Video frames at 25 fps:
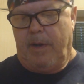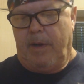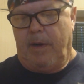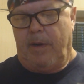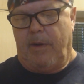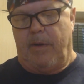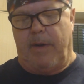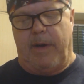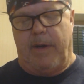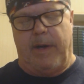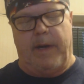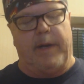
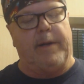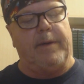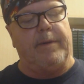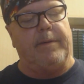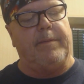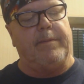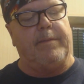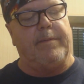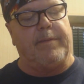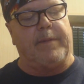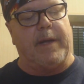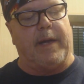Alright,
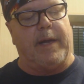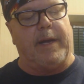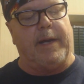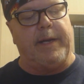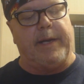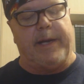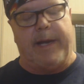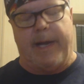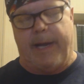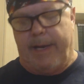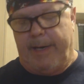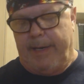got
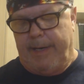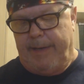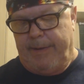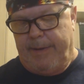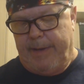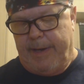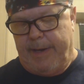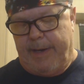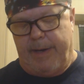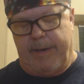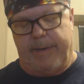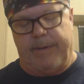it down in
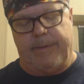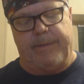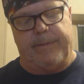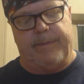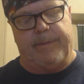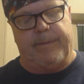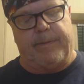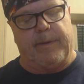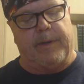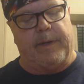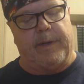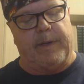there.
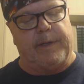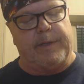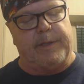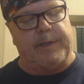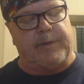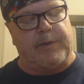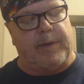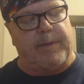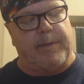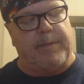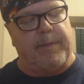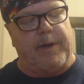We're going to
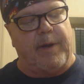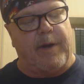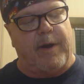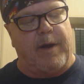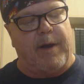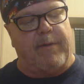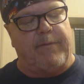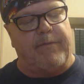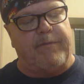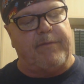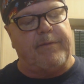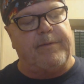trim it
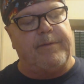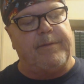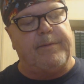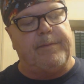off.